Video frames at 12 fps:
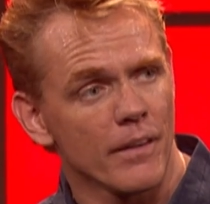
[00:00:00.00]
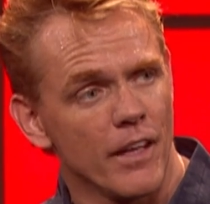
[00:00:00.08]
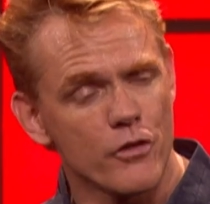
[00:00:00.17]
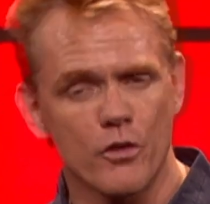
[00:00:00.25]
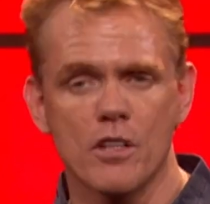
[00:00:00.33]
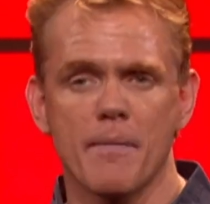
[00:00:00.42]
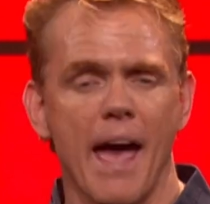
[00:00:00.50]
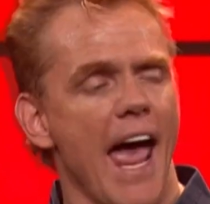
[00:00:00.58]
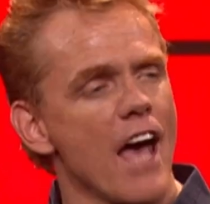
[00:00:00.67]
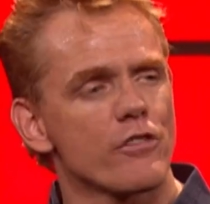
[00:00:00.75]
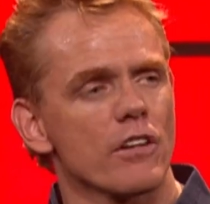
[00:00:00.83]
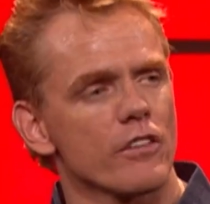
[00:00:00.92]
Issued him a
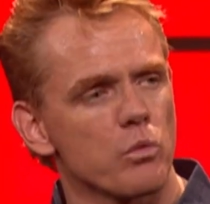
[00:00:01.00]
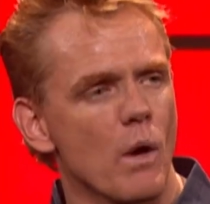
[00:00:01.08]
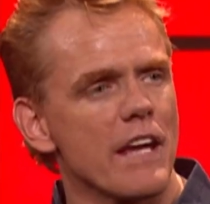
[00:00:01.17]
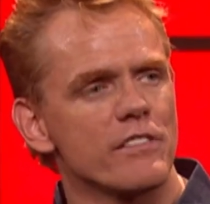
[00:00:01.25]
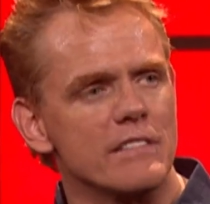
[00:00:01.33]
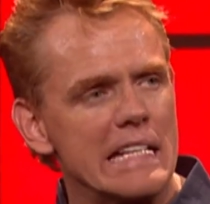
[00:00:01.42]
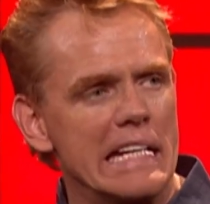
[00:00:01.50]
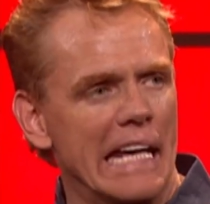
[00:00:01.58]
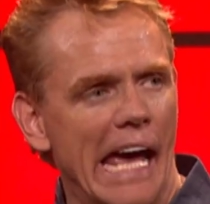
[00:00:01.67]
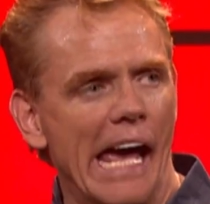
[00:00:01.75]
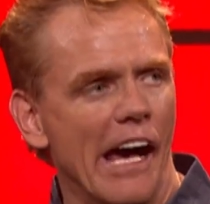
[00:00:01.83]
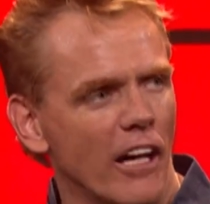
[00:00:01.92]
hazardous waste
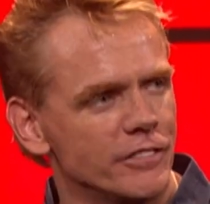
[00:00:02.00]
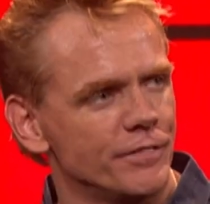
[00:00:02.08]
decal.